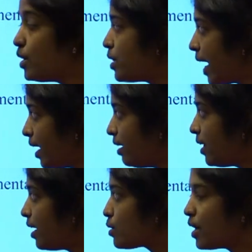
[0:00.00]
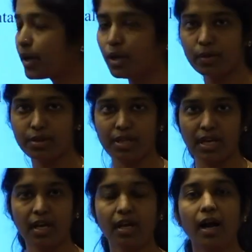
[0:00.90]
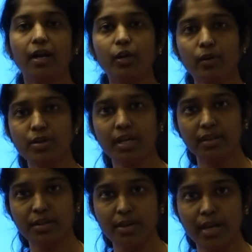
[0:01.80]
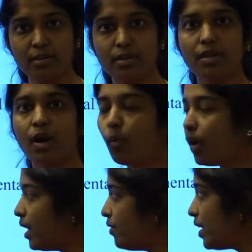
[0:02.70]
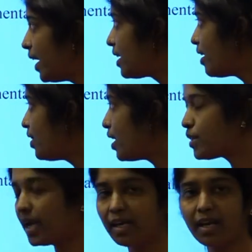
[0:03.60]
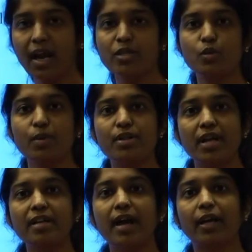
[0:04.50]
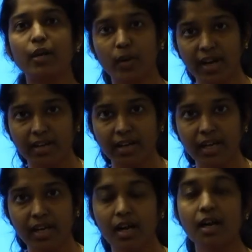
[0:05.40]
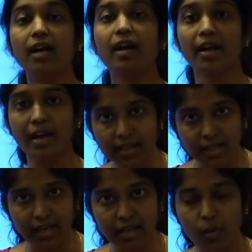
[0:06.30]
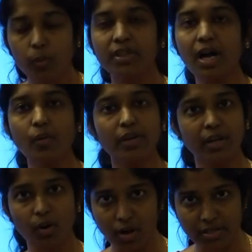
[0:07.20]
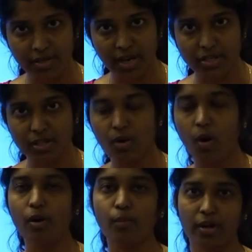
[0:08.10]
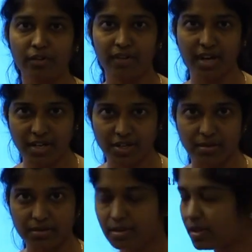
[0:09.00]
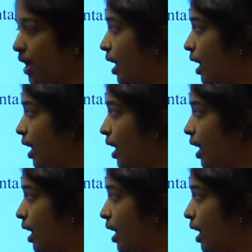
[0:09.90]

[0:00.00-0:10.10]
Second thing is accuracy. Accuracy in the sense, whatever data we are sending has to be sent accurately, correctly, without any alteration or modifications.